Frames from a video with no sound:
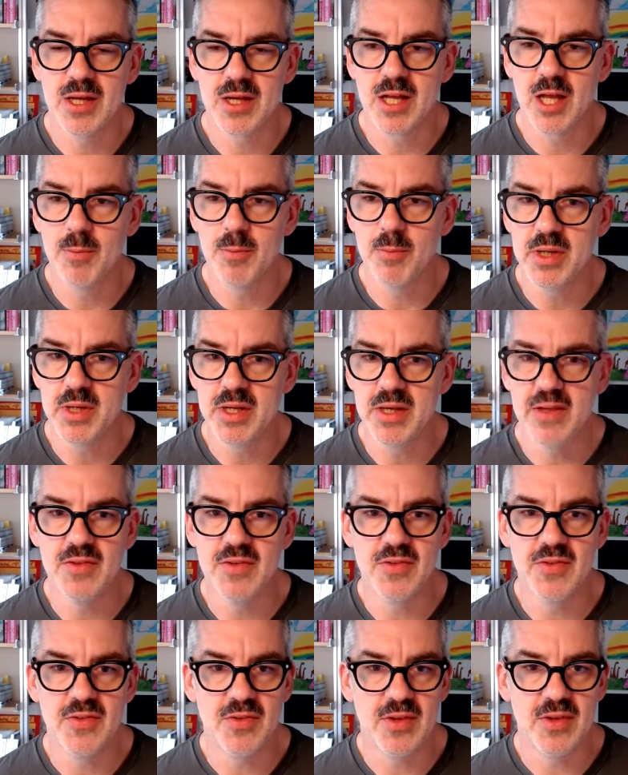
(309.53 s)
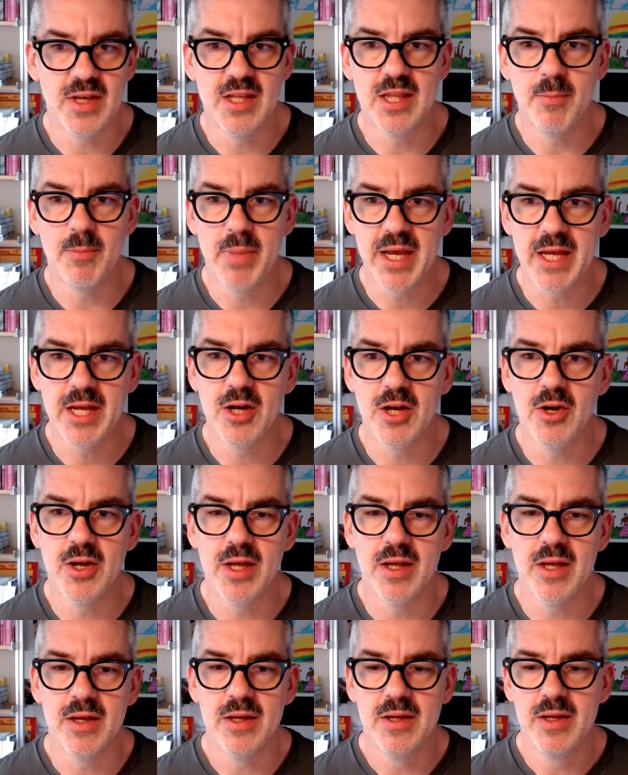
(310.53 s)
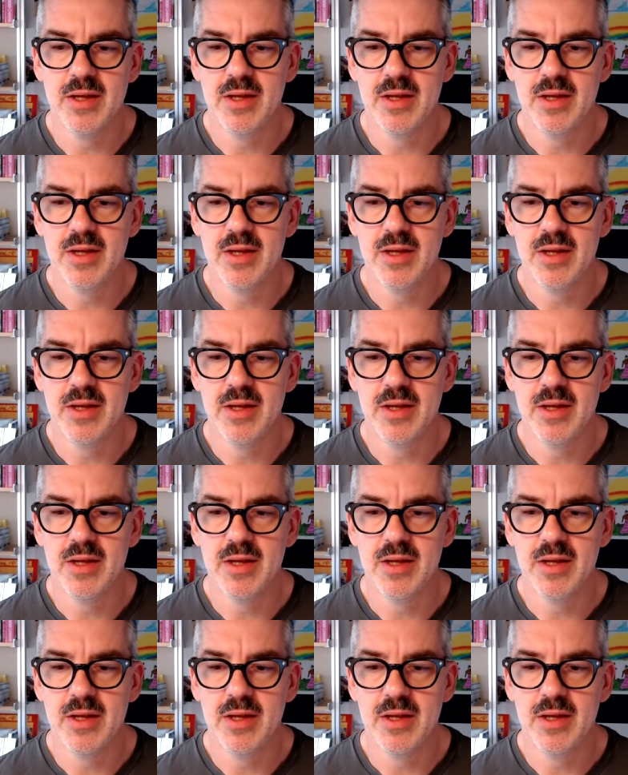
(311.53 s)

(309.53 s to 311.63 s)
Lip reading: companies in the Bay Area.